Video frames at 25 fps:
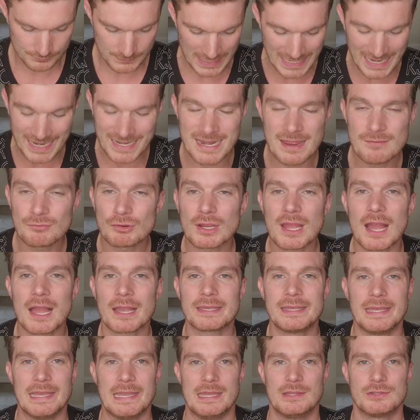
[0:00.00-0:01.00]
I never
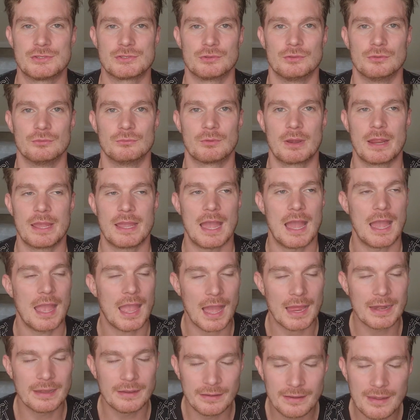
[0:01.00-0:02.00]
got canceled, right?
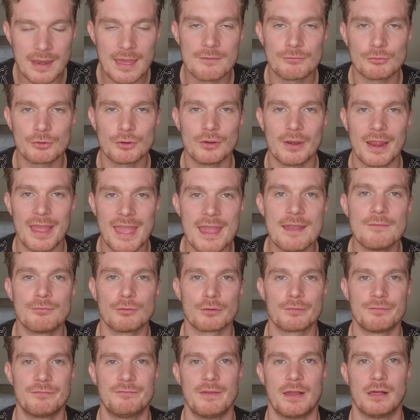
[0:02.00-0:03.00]
I never,
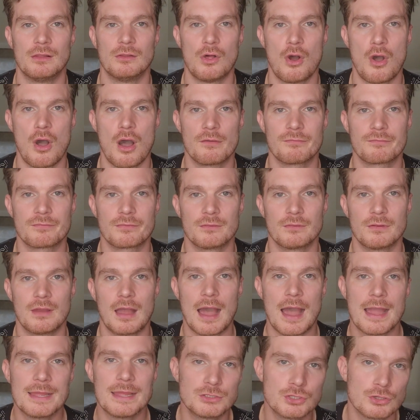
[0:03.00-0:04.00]
ever fell off.
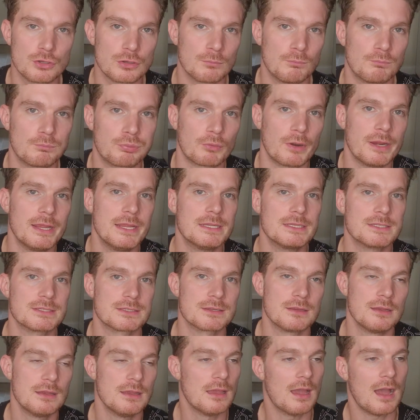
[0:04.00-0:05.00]
I took
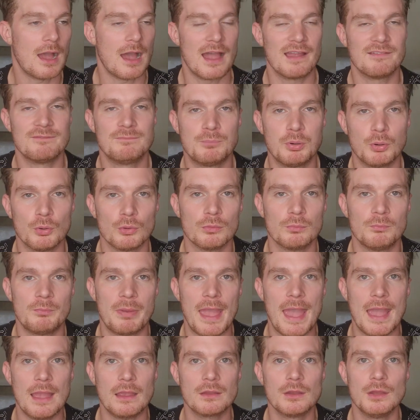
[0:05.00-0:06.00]
breaks. I've pulled
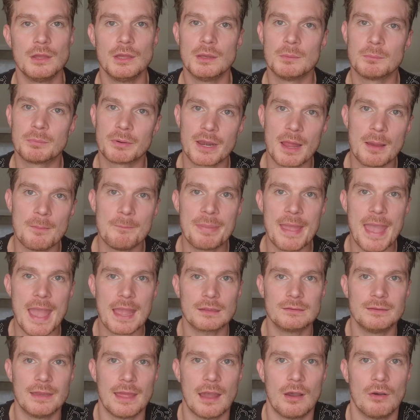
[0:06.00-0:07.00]
back, but I'm
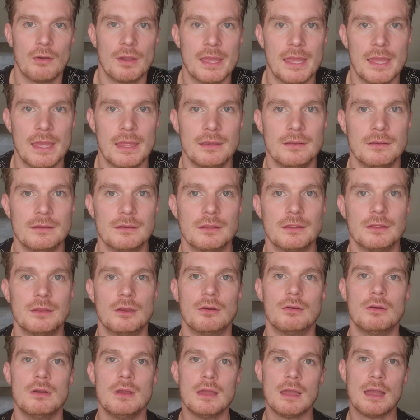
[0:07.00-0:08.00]
back now. And, you
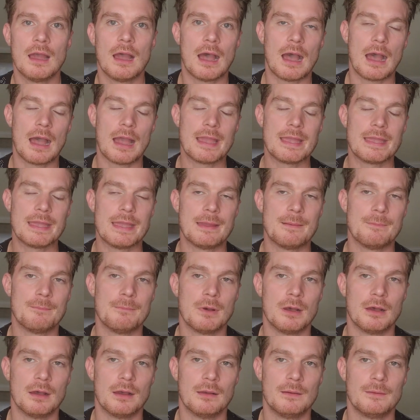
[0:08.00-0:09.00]
know,
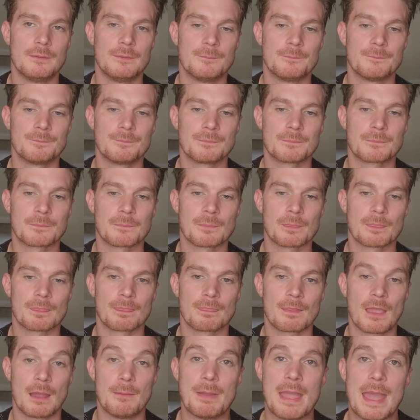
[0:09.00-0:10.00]
I'm
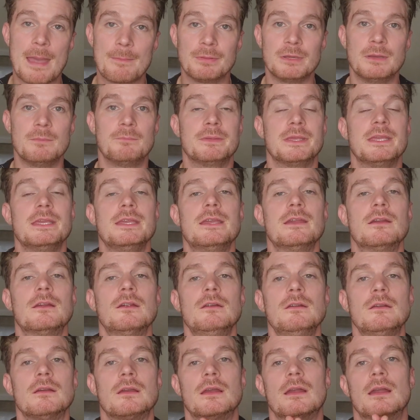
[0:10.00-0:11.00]
happy to be
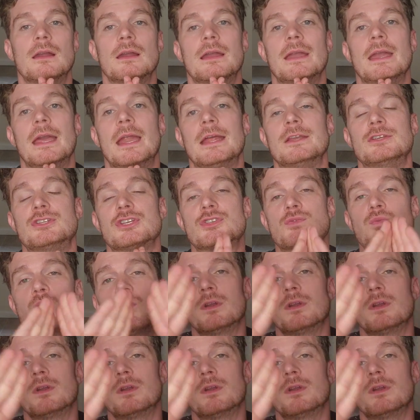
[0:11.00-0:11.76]
here. And I just